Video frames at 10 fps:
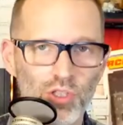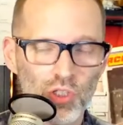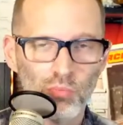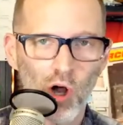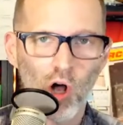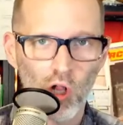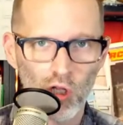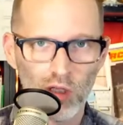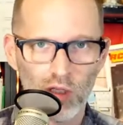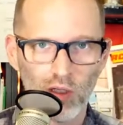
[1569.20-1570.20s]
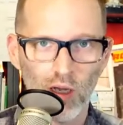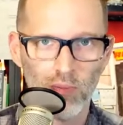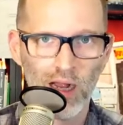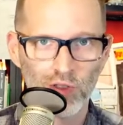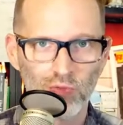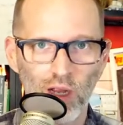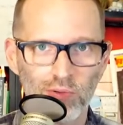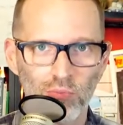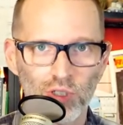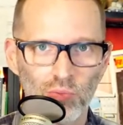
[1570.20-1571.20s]
small amounts,
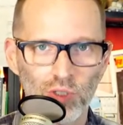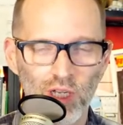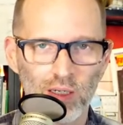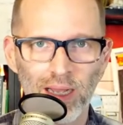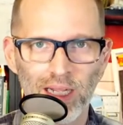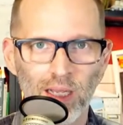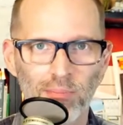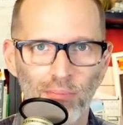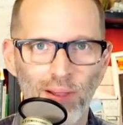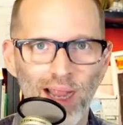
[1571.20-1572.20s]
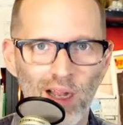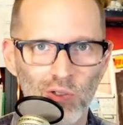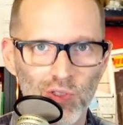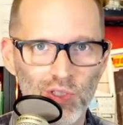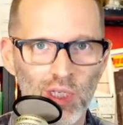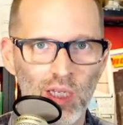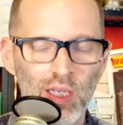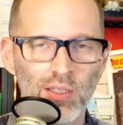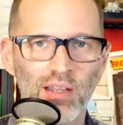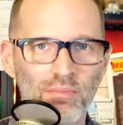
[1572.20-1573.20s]
right? We're, we're talking about a couple pounds.
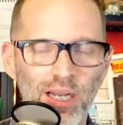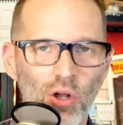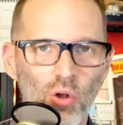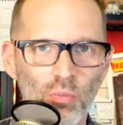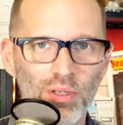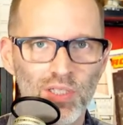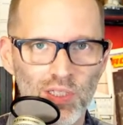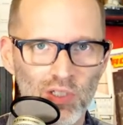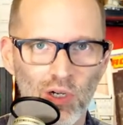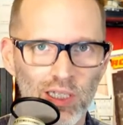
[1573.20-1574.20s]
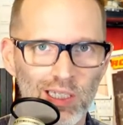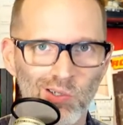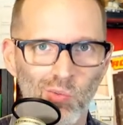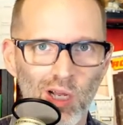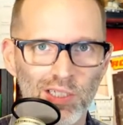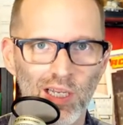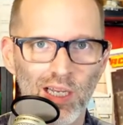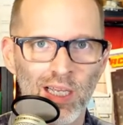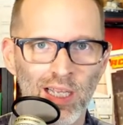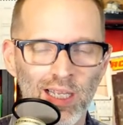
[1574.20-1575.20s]
They've made a whole business starting in
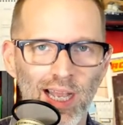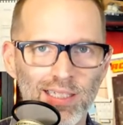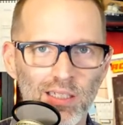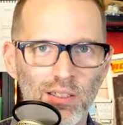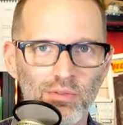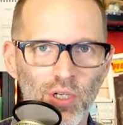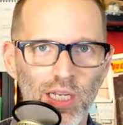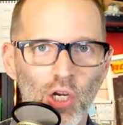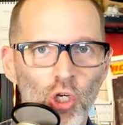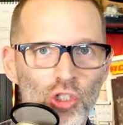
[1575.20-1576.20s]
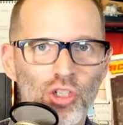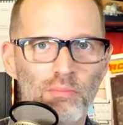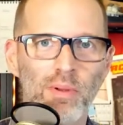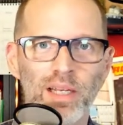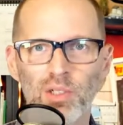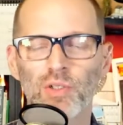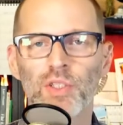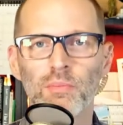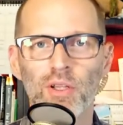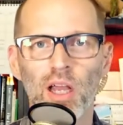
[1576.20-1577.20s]
Rwanda at delivering urgent medical
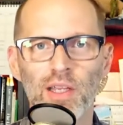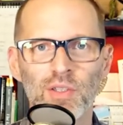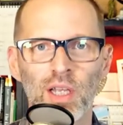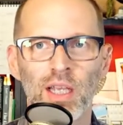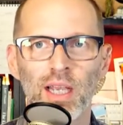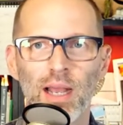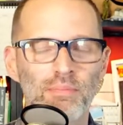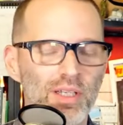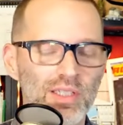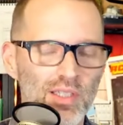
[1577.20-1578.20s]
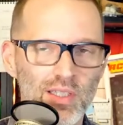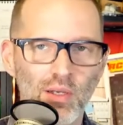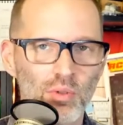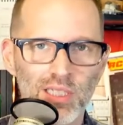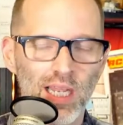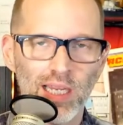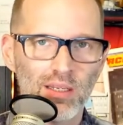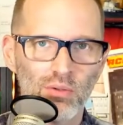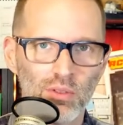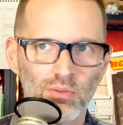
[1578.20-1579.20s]
supplies at places that would
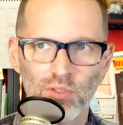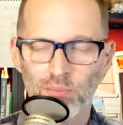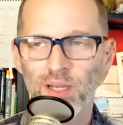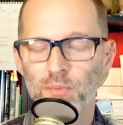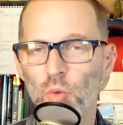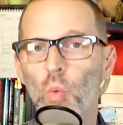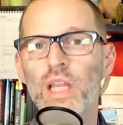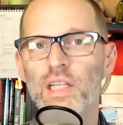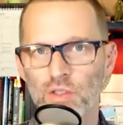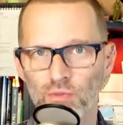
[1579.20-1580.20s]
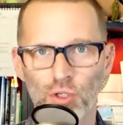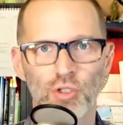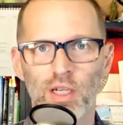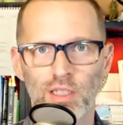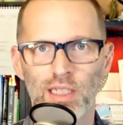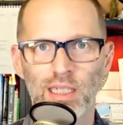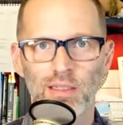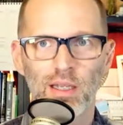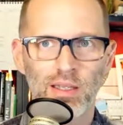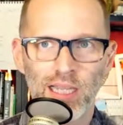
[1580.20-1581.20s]
take sometimes weeks for a truck to get,
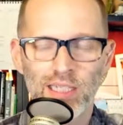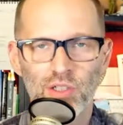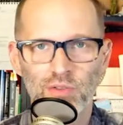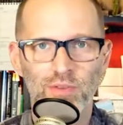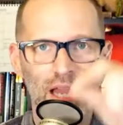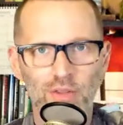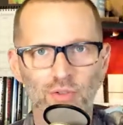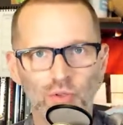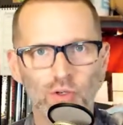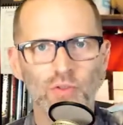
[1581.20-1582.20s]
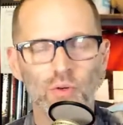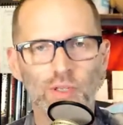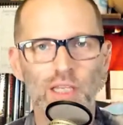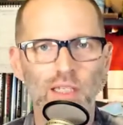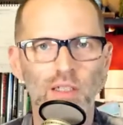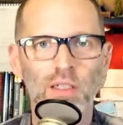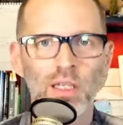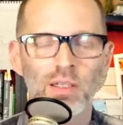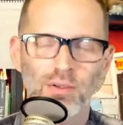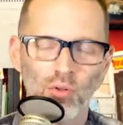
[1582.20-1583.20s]
and they can just fly their drones over the hill
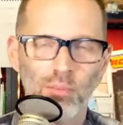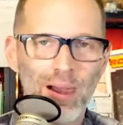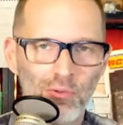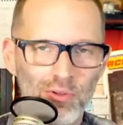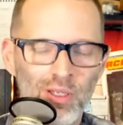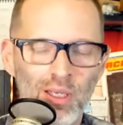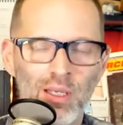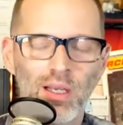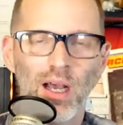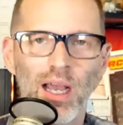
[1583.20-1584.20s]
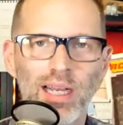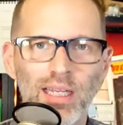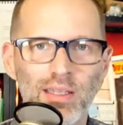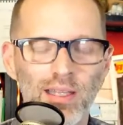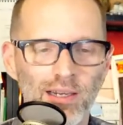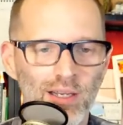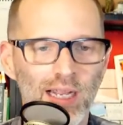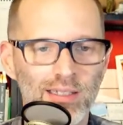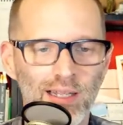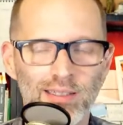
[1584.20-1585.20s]
or the mountain uh, and get it there.
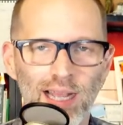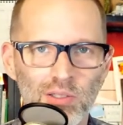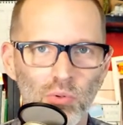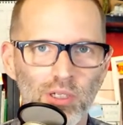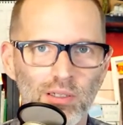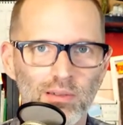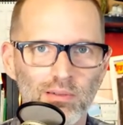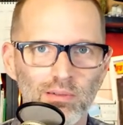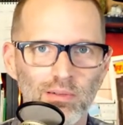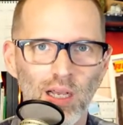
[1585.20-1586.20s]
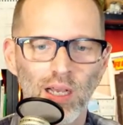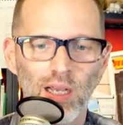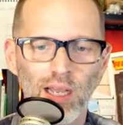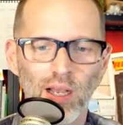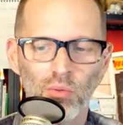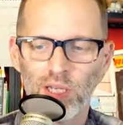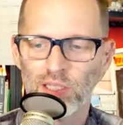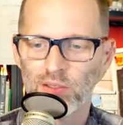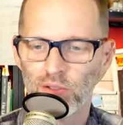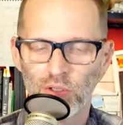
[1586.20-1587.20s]
And and that's what uh, Elway
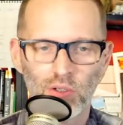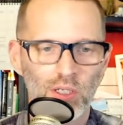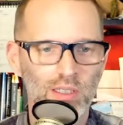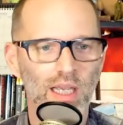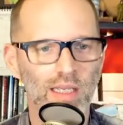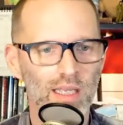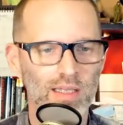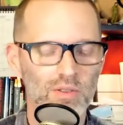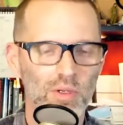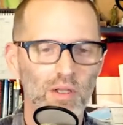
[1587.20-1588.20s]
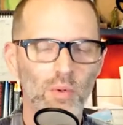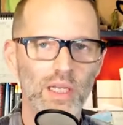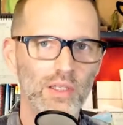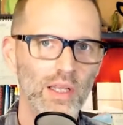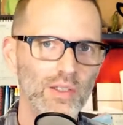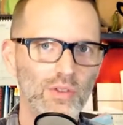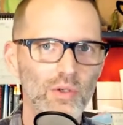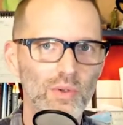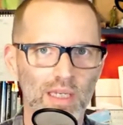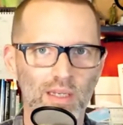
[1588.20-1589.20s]
is, or yeah, yeah, that's what Elway is
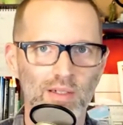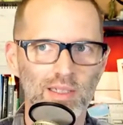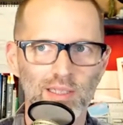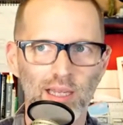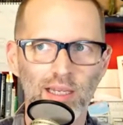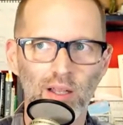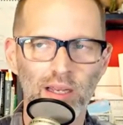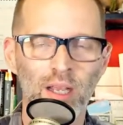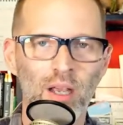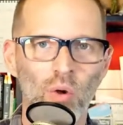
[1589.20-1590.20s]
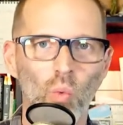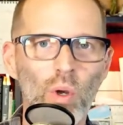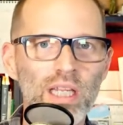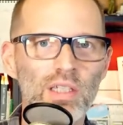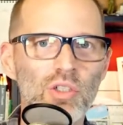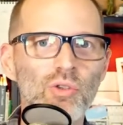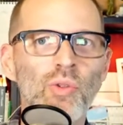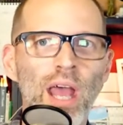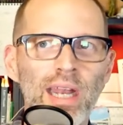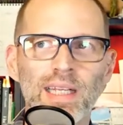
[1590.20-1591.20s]
doing here is saying like we can do
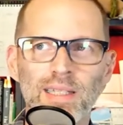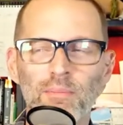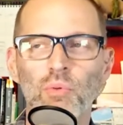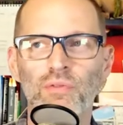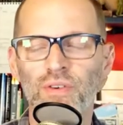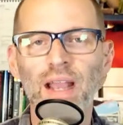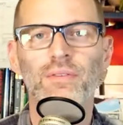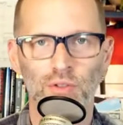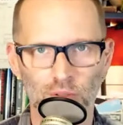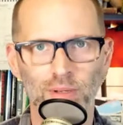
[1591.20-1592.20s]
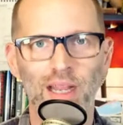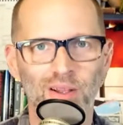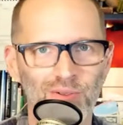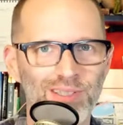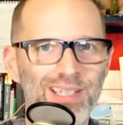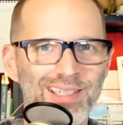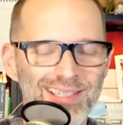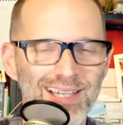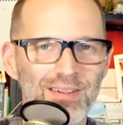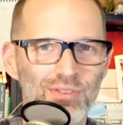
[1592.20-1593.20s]
that except with 500 pounds
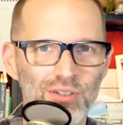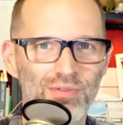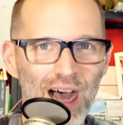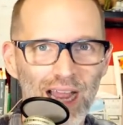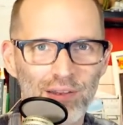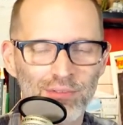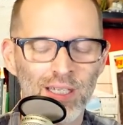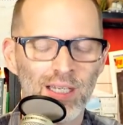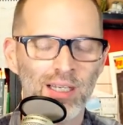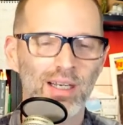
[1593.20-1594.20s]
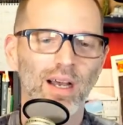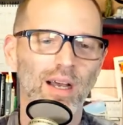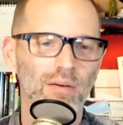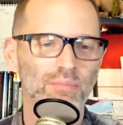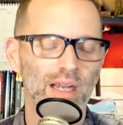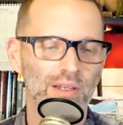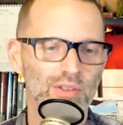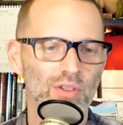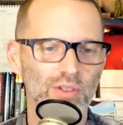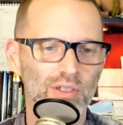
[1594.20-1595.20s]
instead of just five uh,
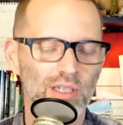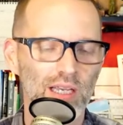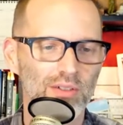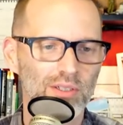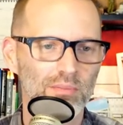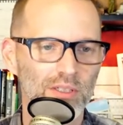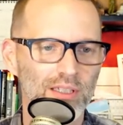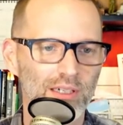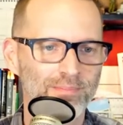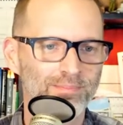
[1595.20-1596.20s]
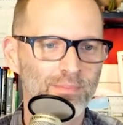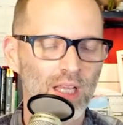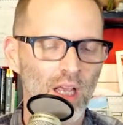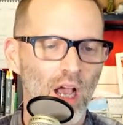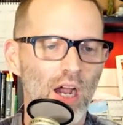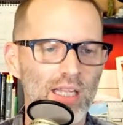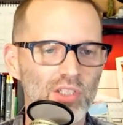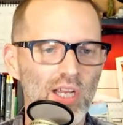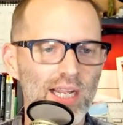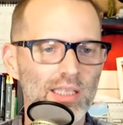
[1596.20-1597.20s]
pounds. So there, yeah, there's something there. Yeah. All right,
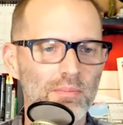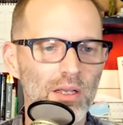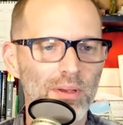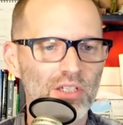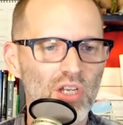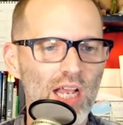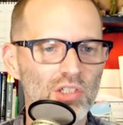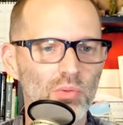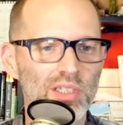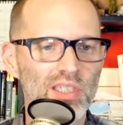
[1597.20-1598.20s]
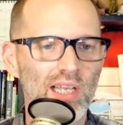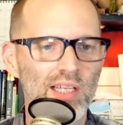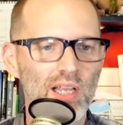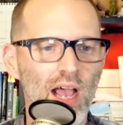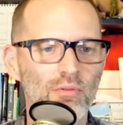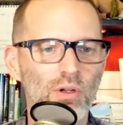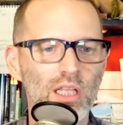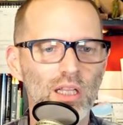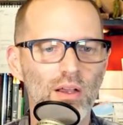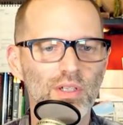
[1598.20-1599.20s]
let's check out the mailbag. Joshua says, I really
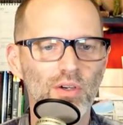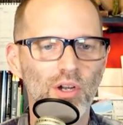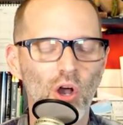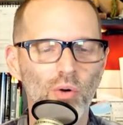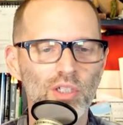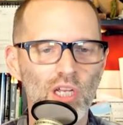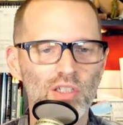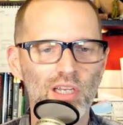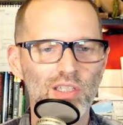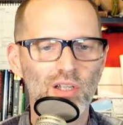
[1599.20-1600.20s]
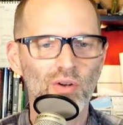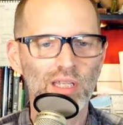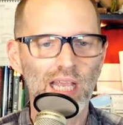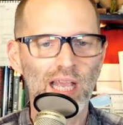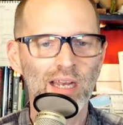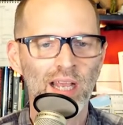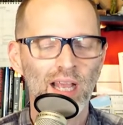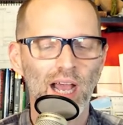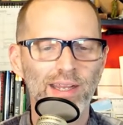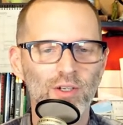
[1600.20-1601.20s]
loved hearing Owen JJ Stone again.
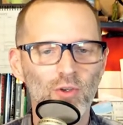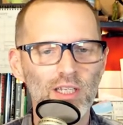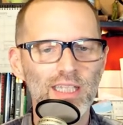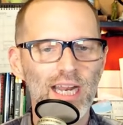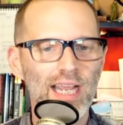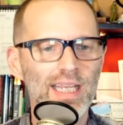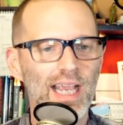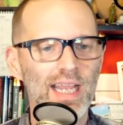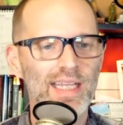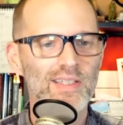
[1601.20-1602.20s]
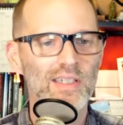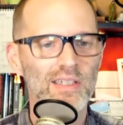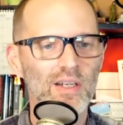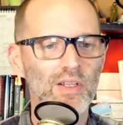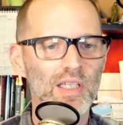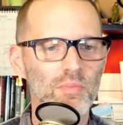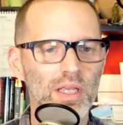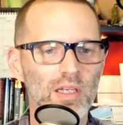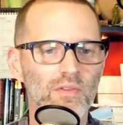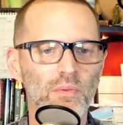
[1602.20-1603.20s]
I agree that 8K isn't nearly as
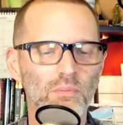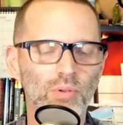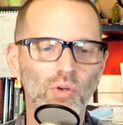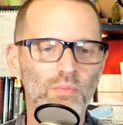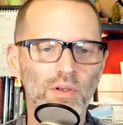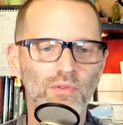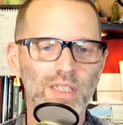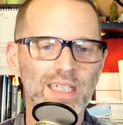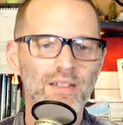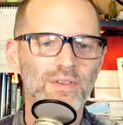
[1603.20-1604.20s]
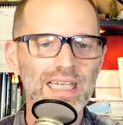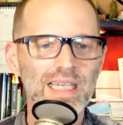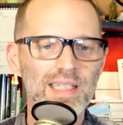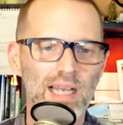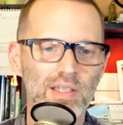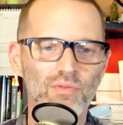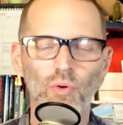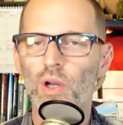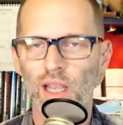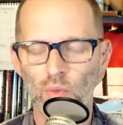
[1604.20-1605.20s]
big of an improvement for TVs as
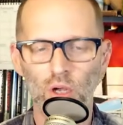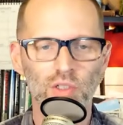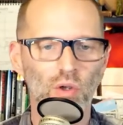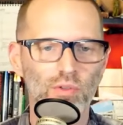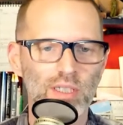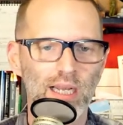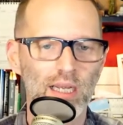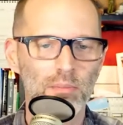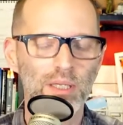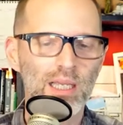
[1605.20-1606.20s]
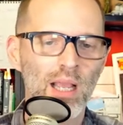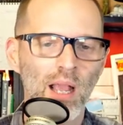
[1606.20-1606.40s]
4K was over 1080p,